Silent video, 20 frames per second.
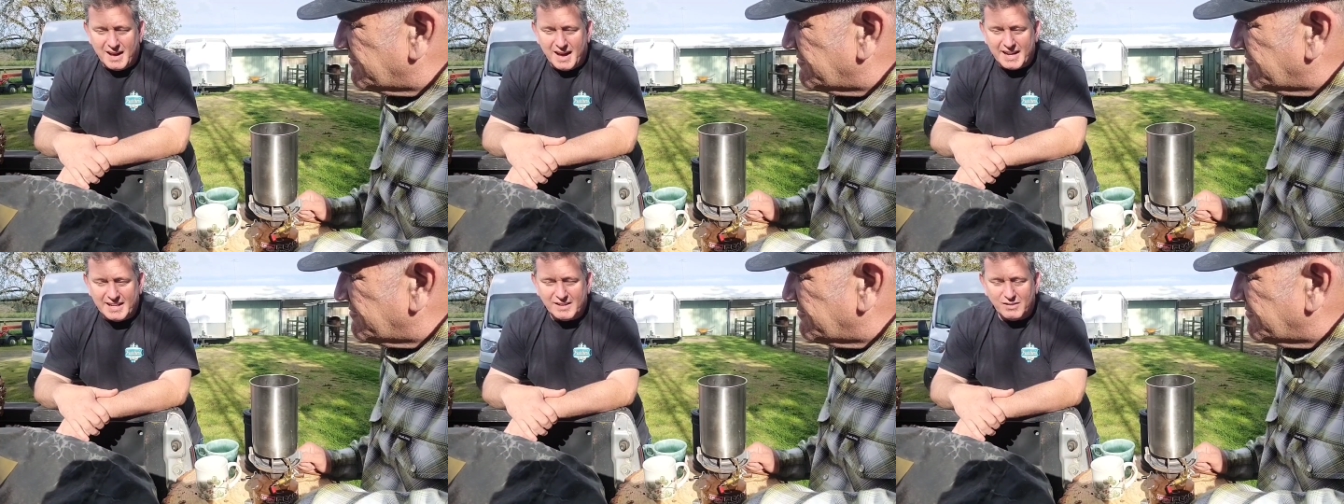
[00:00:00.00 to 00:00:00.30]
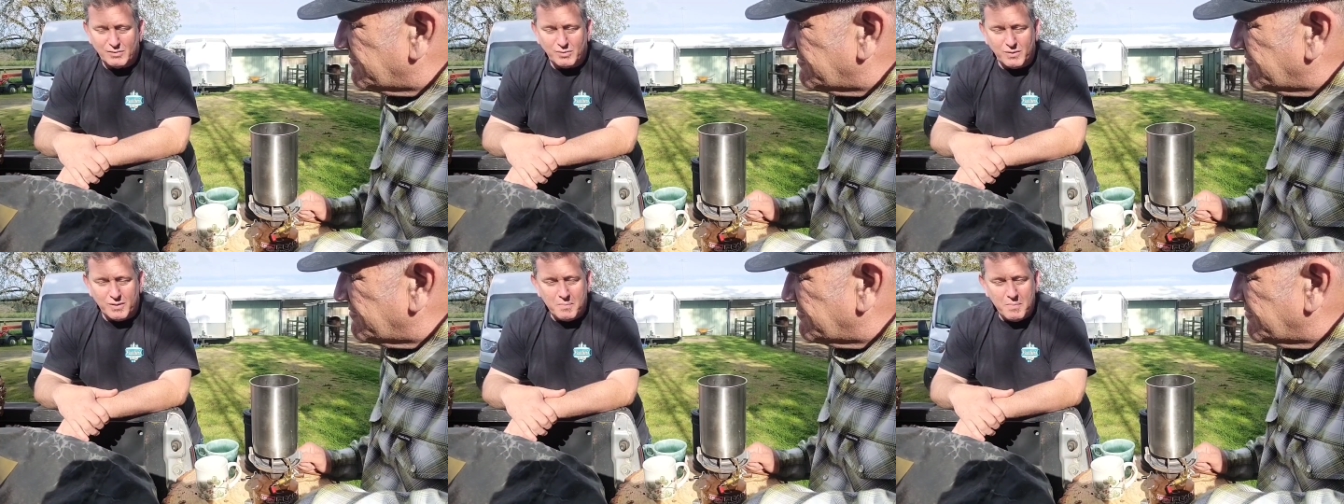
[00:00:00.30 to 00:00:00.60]
I
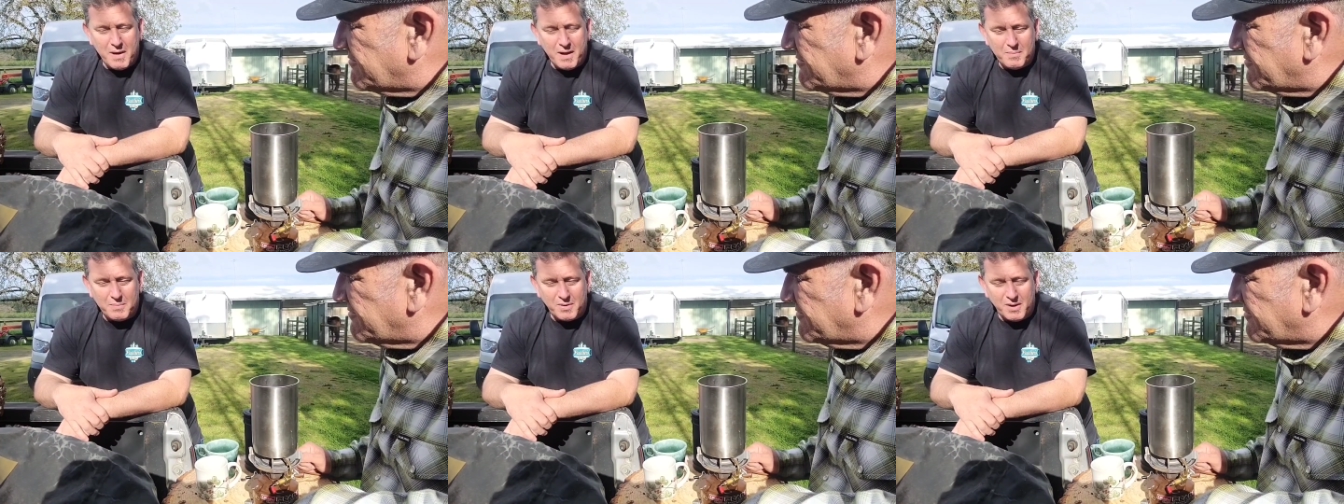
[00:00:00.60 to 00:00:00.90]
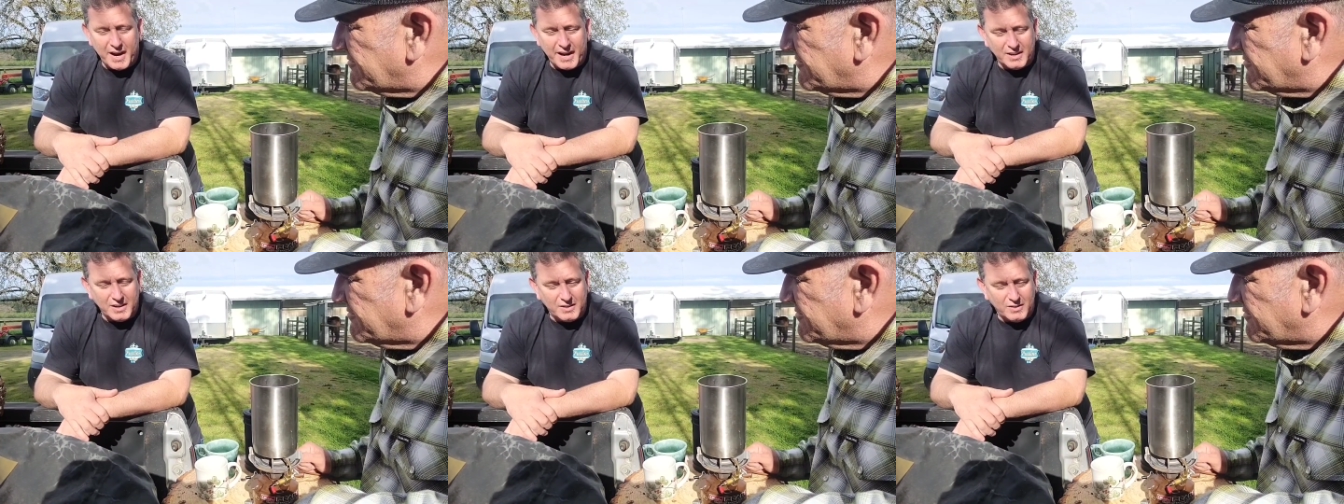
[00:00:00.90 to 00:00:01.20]
just
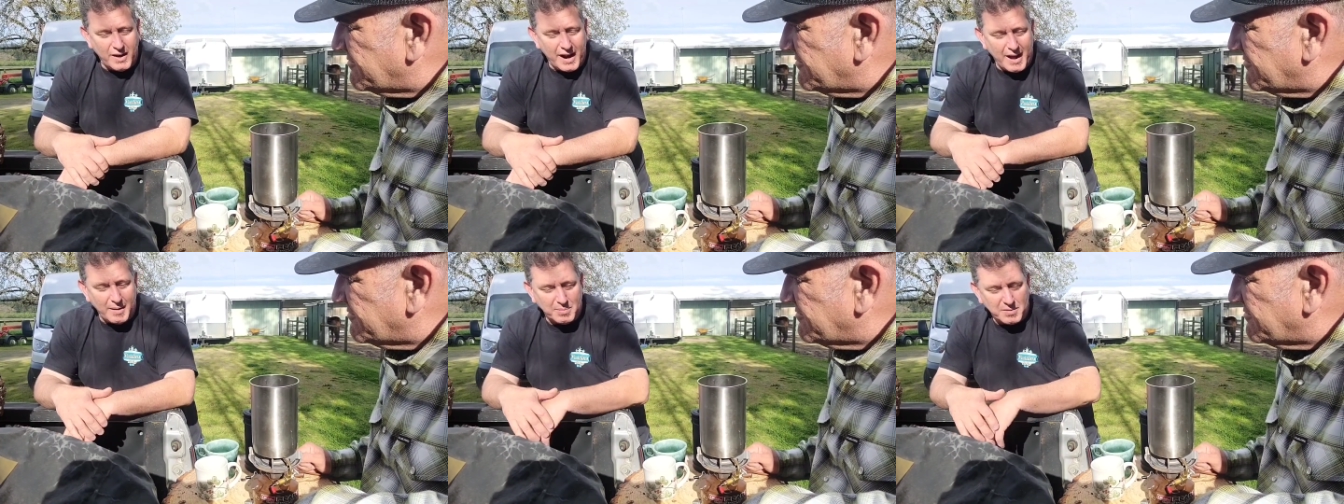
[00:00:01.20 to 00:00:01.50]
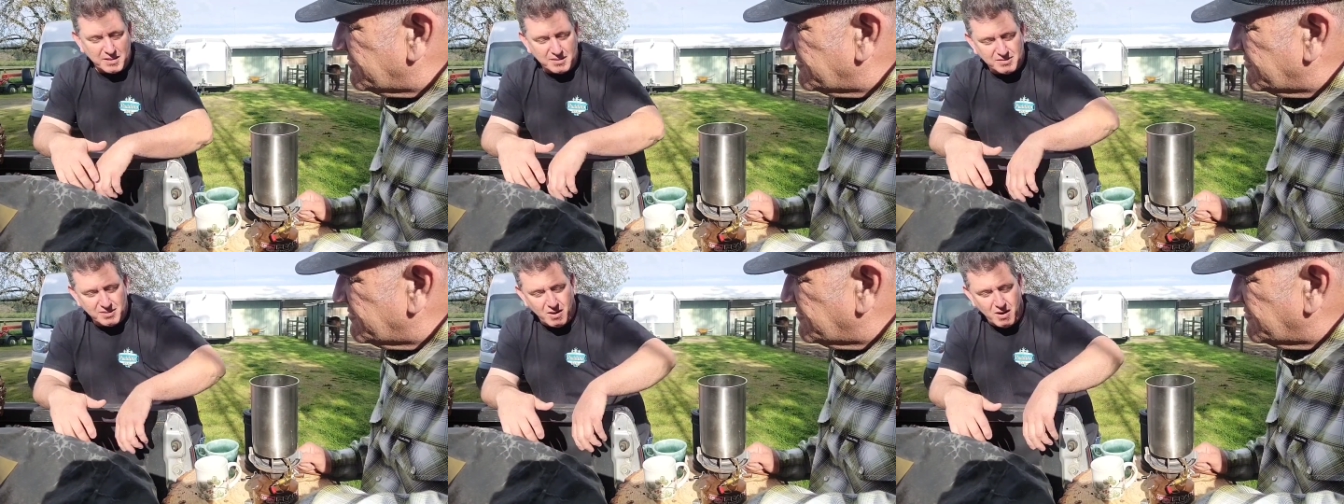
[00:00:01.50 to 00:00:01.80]
remember I
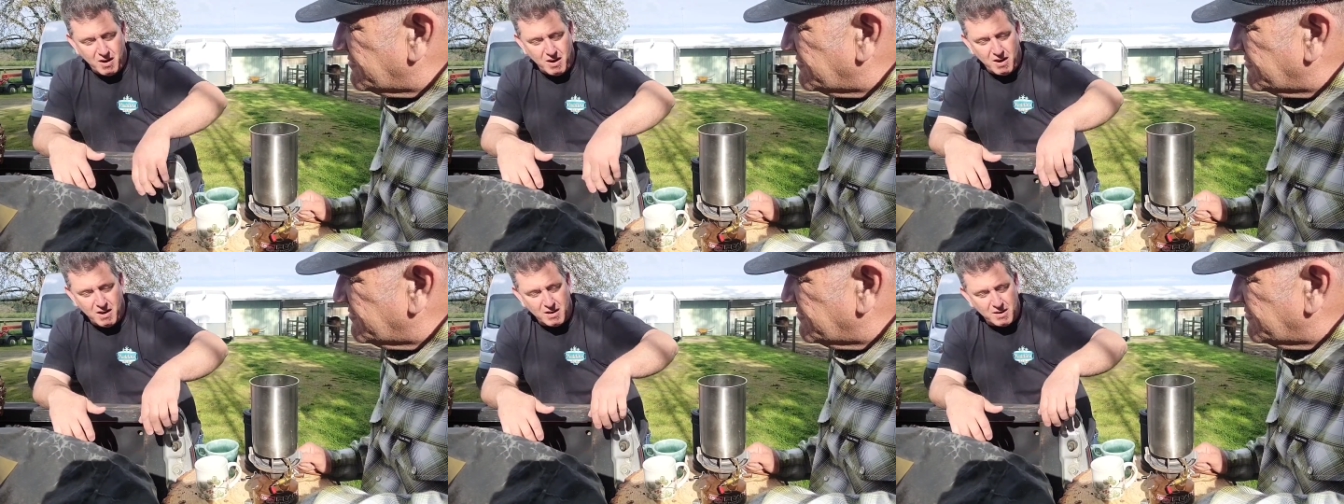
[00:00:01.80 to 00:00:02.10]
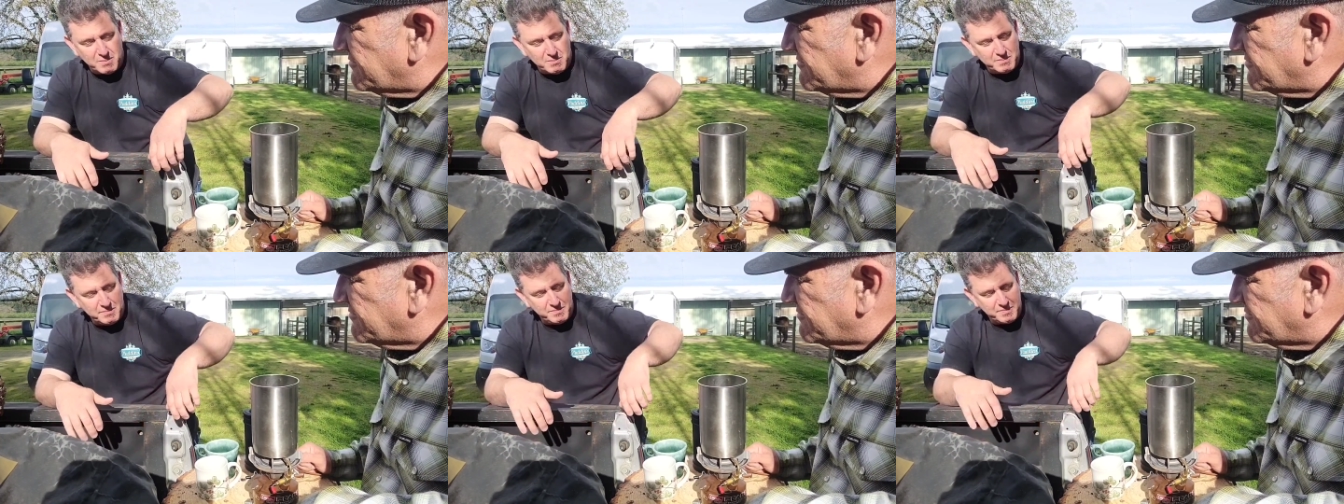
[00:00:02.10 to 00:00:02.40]
grabbed his
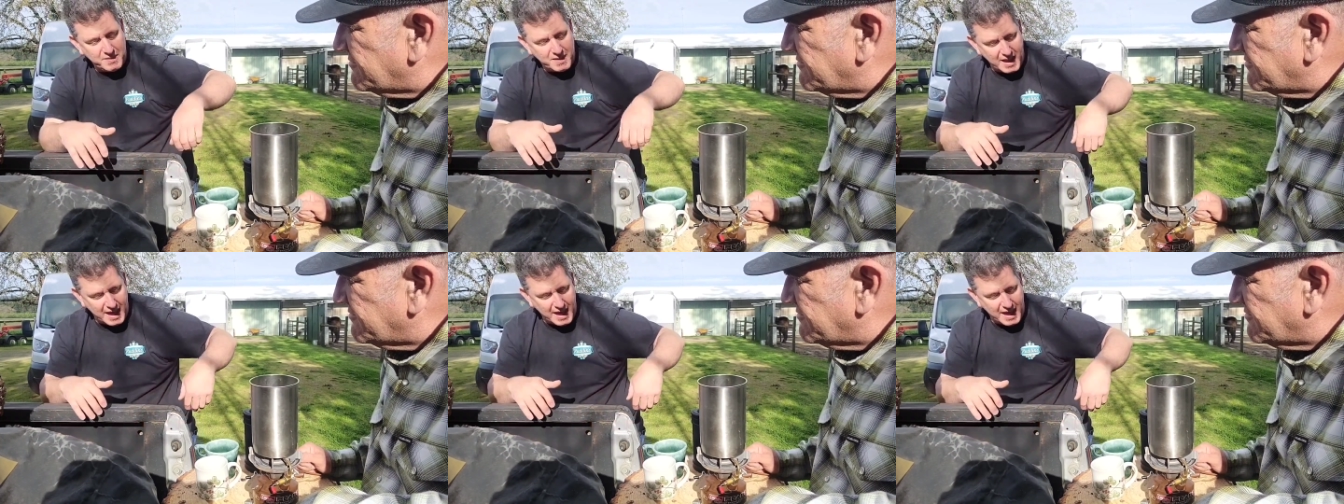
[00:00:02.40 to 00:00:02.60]
arm